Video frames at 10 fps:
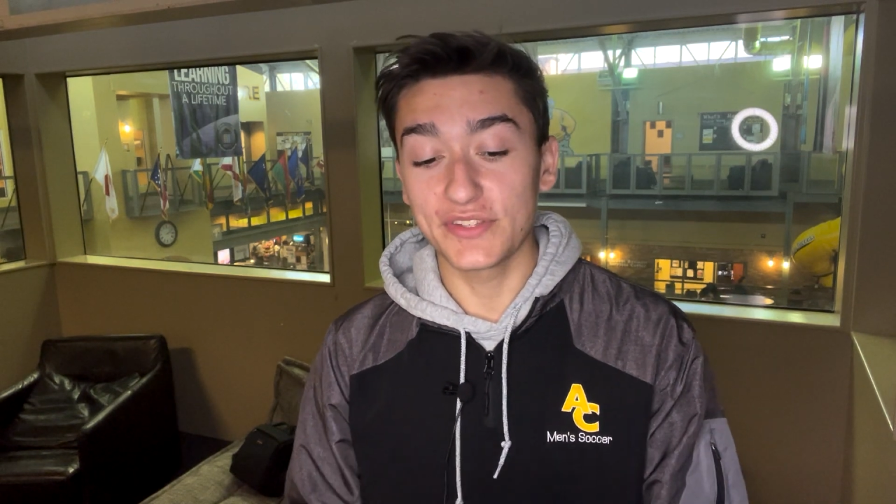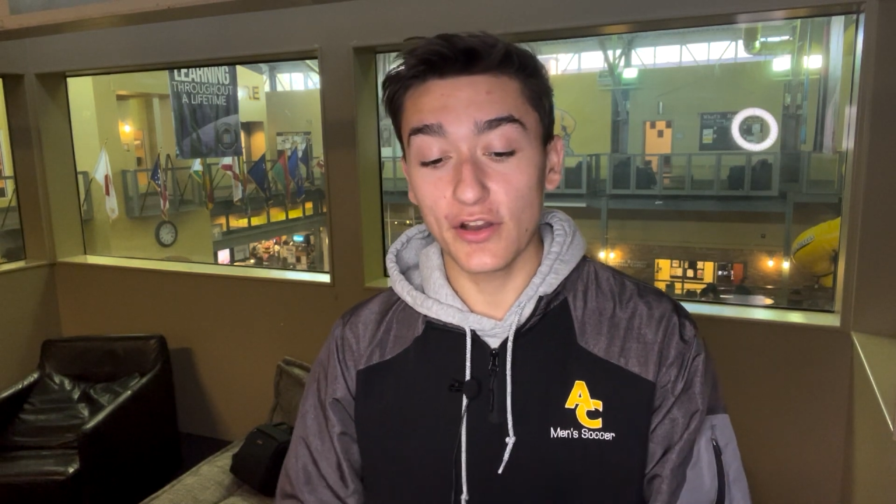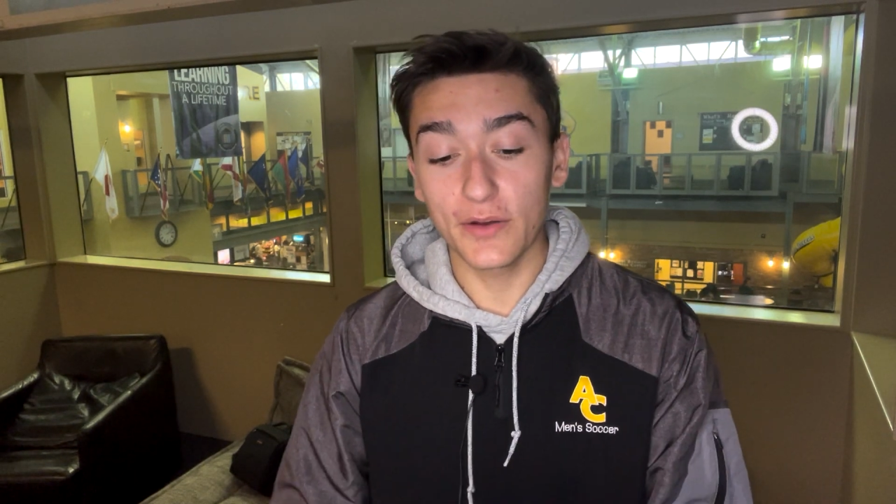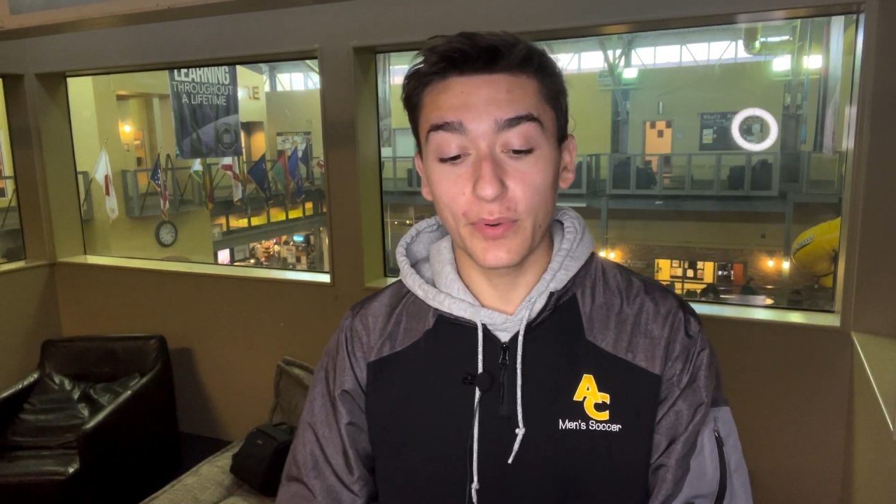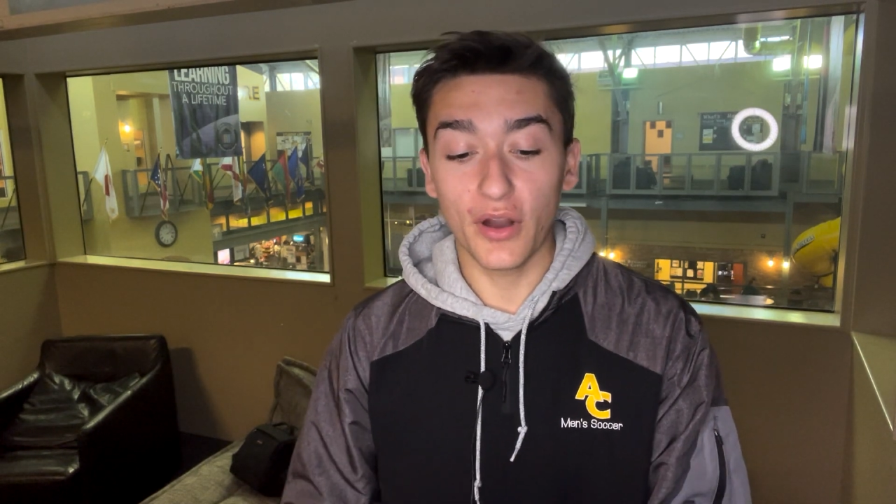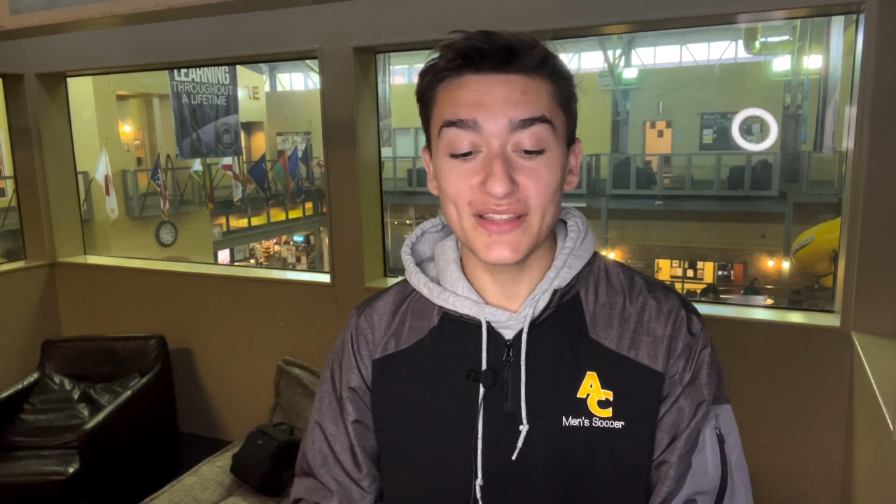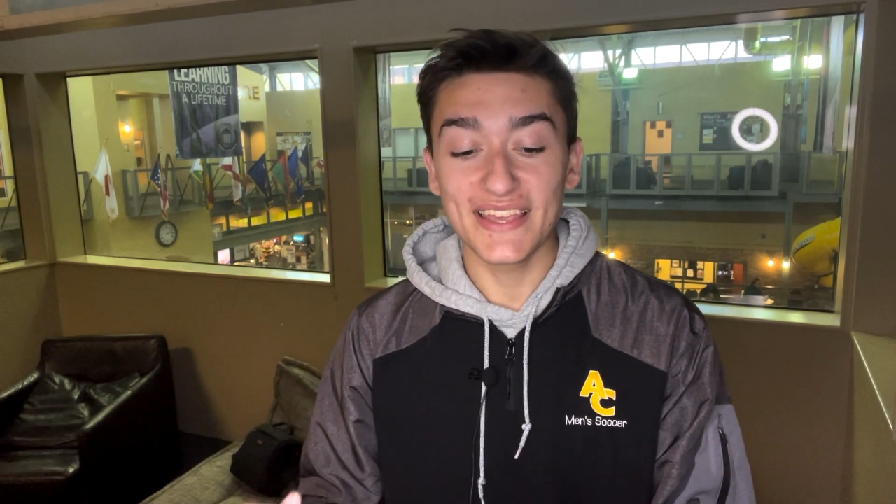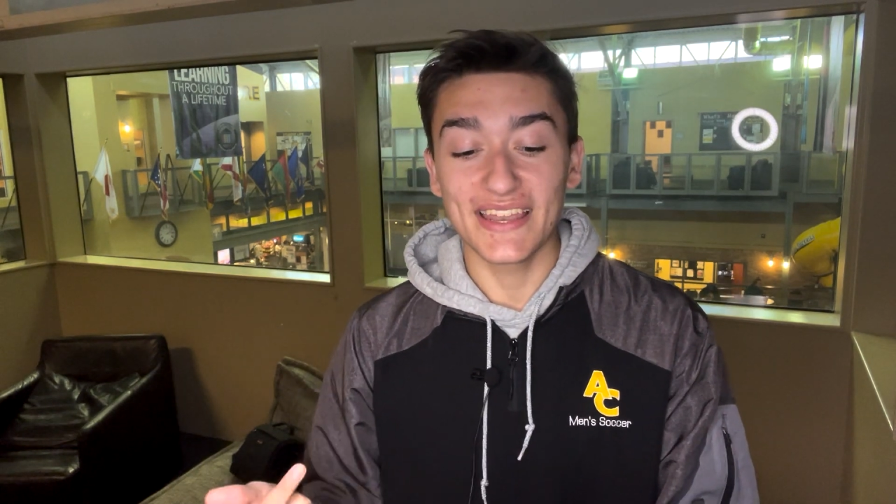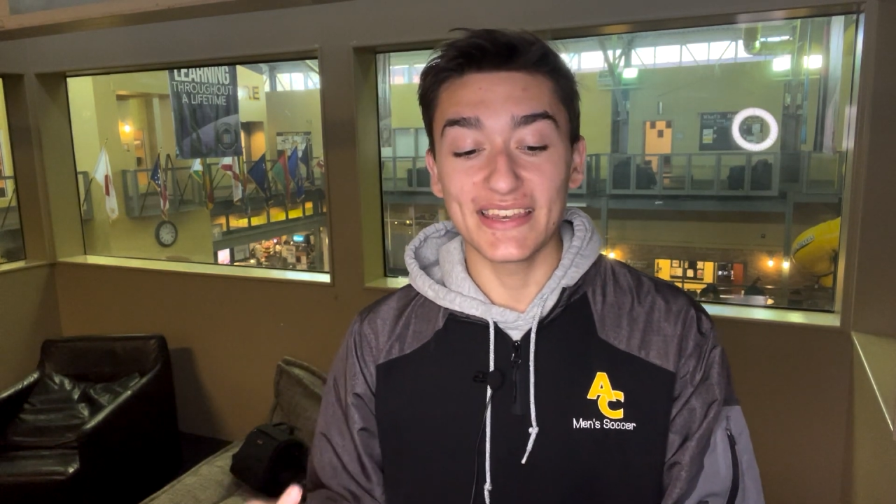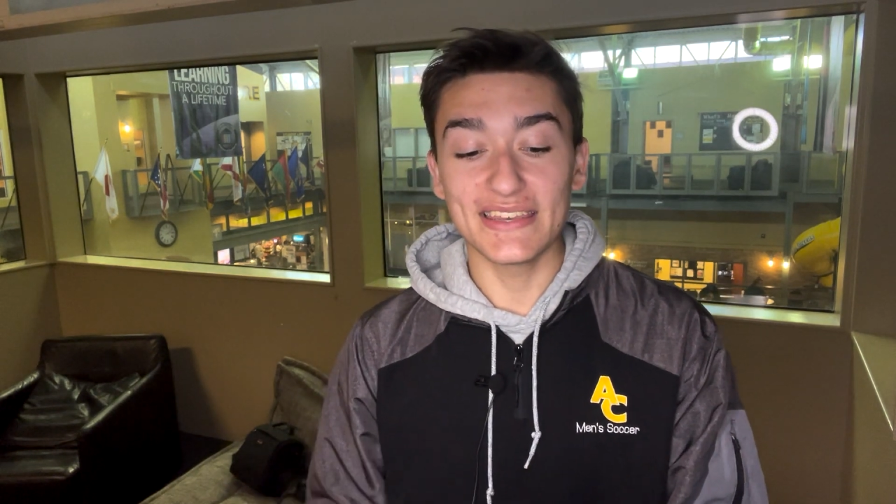Derrick Barnes
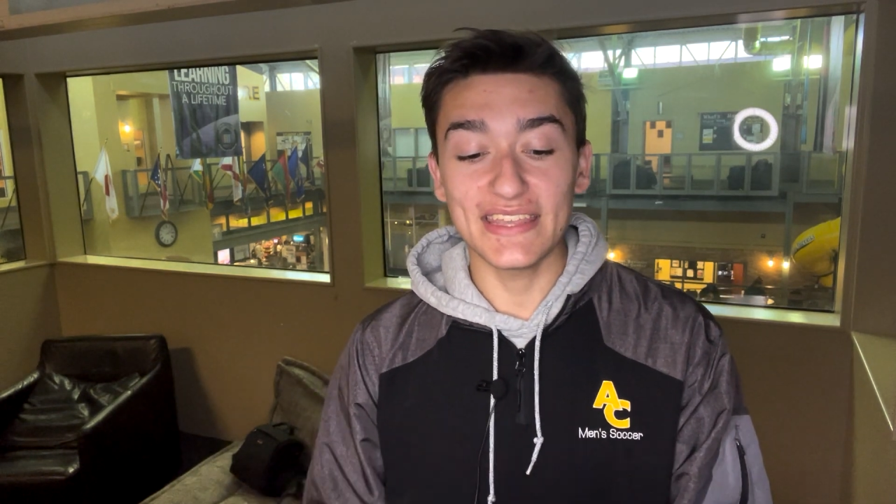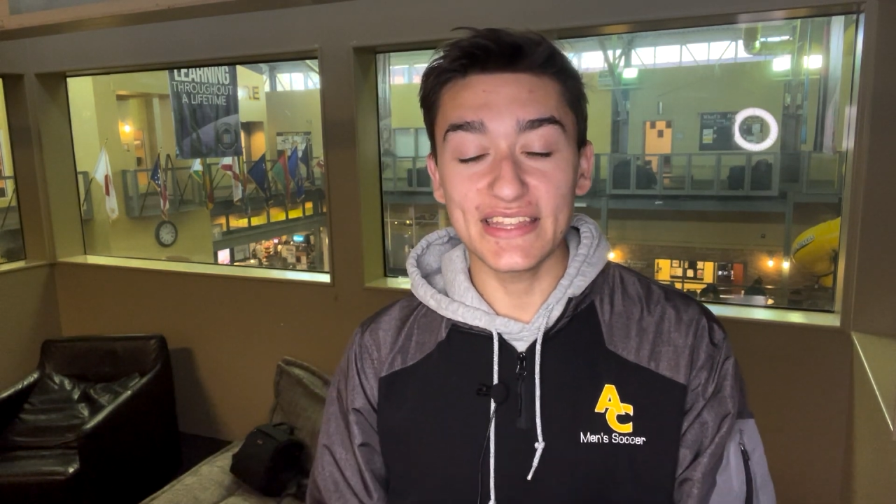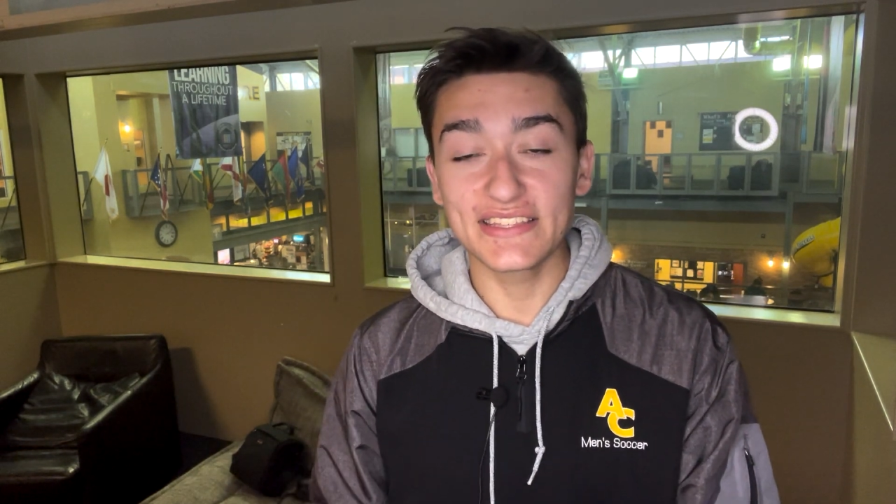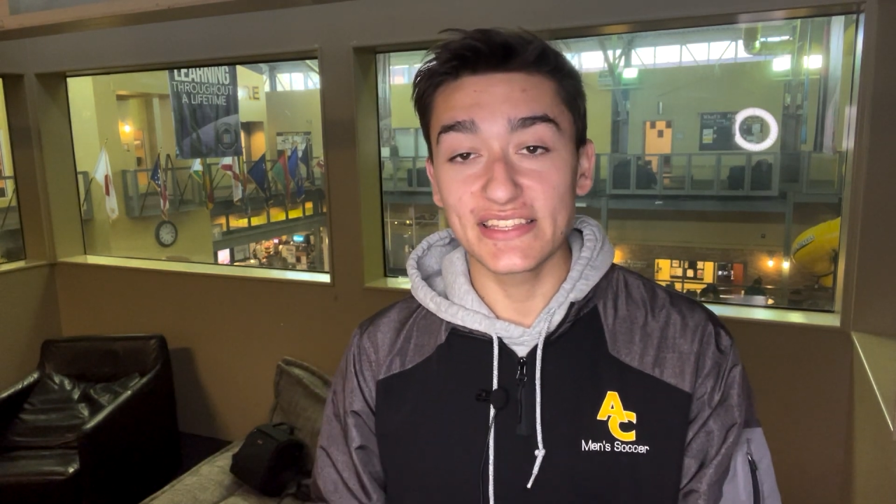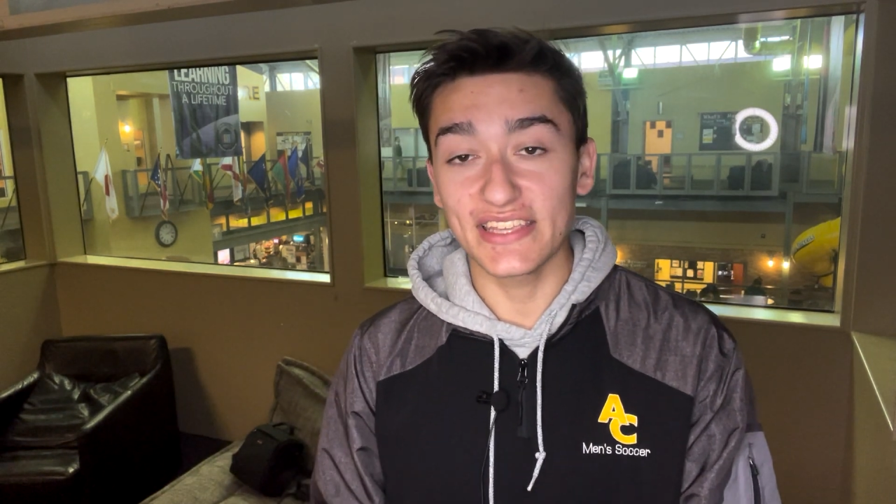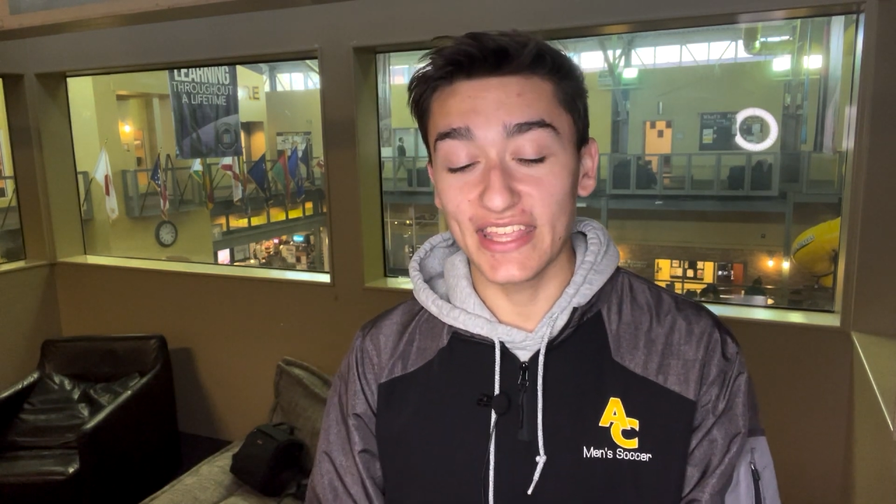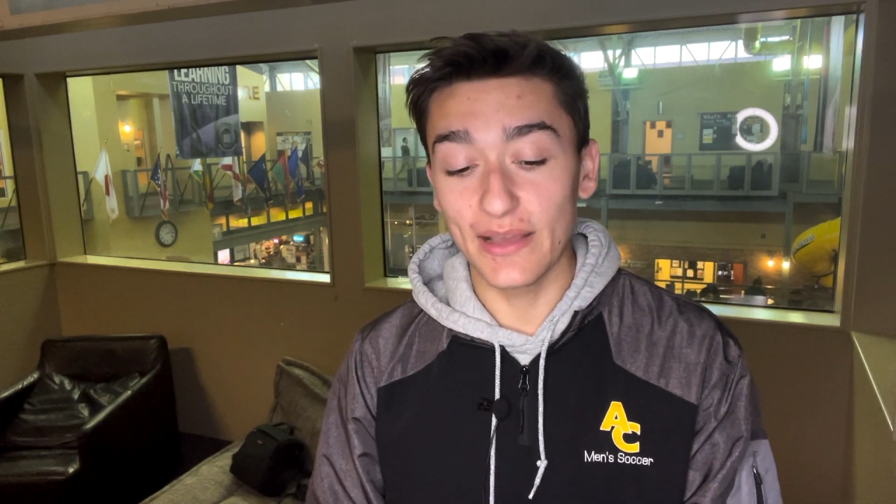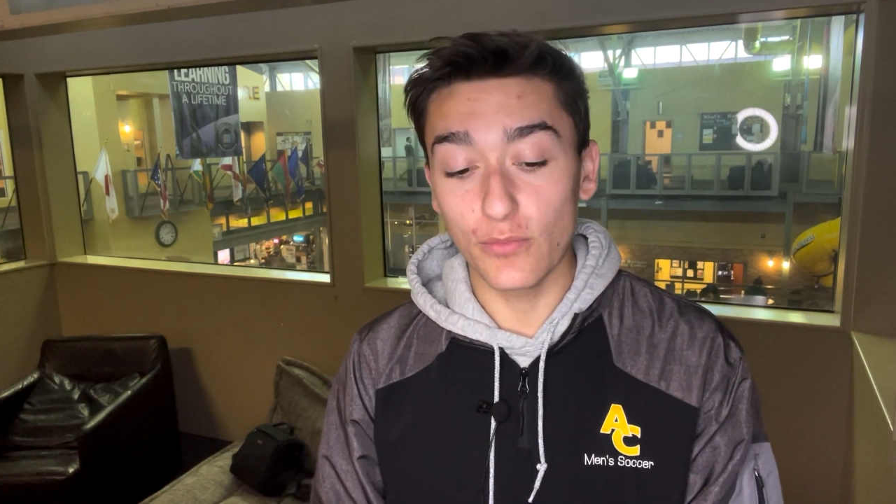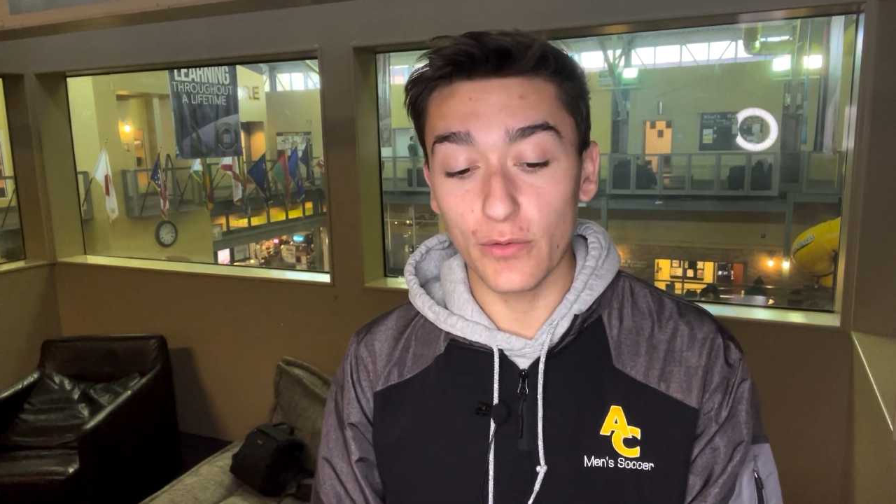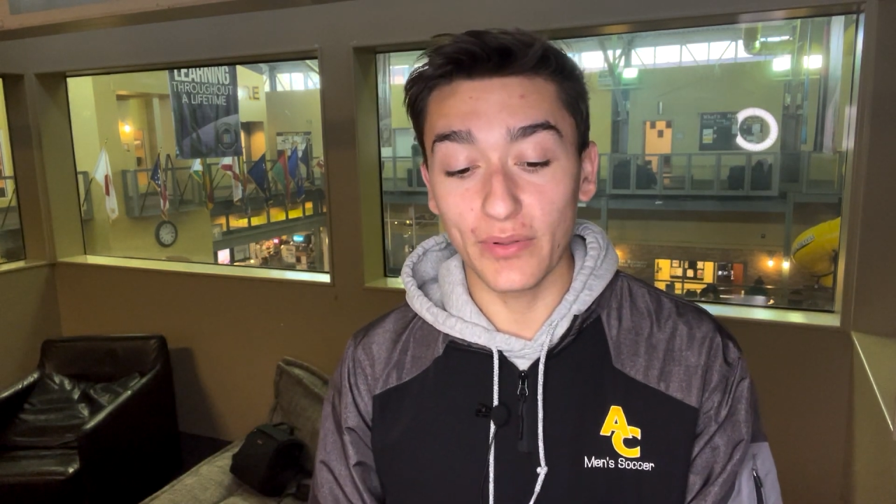needs to
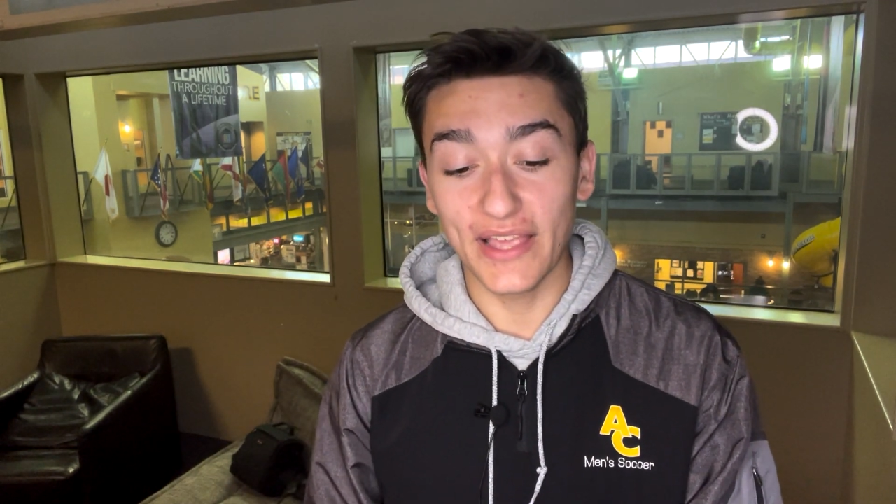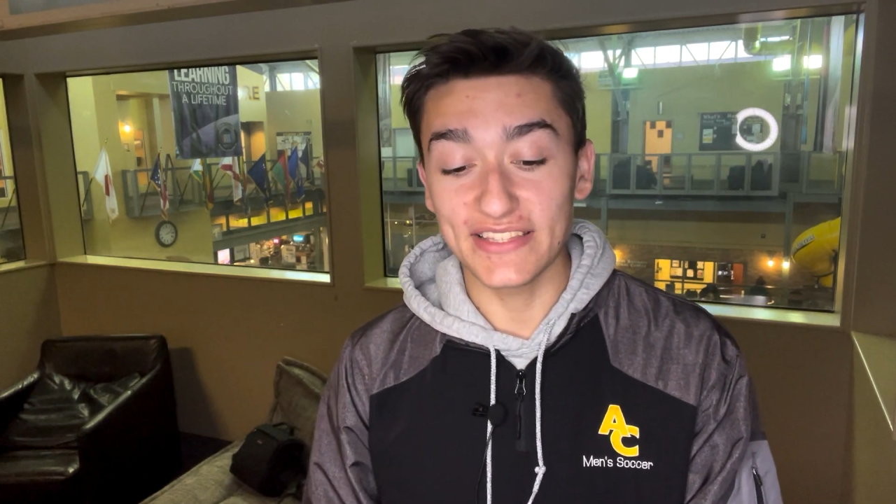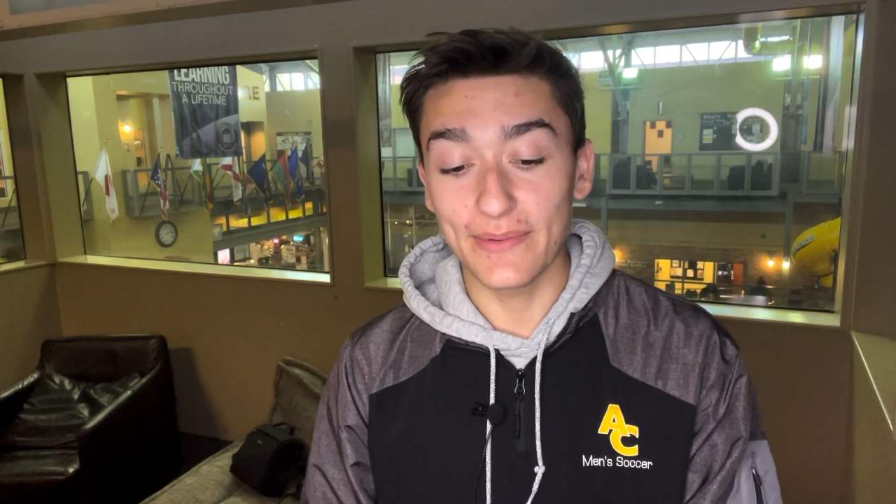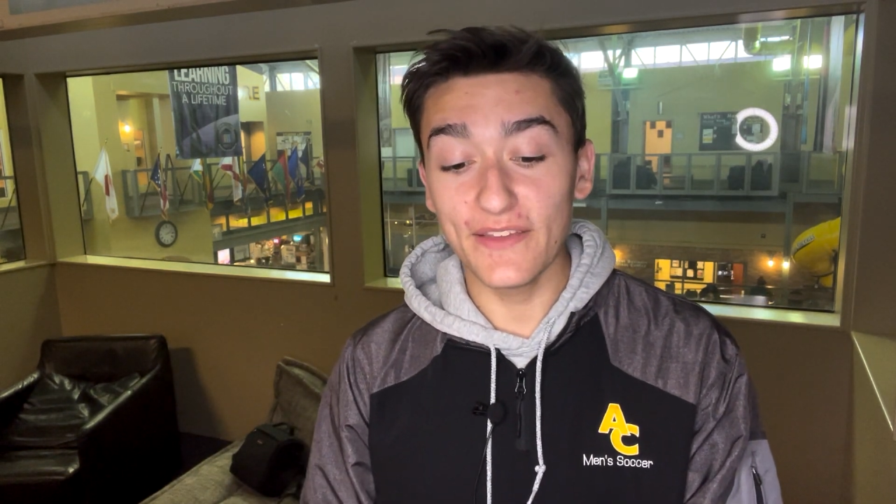get more playing time.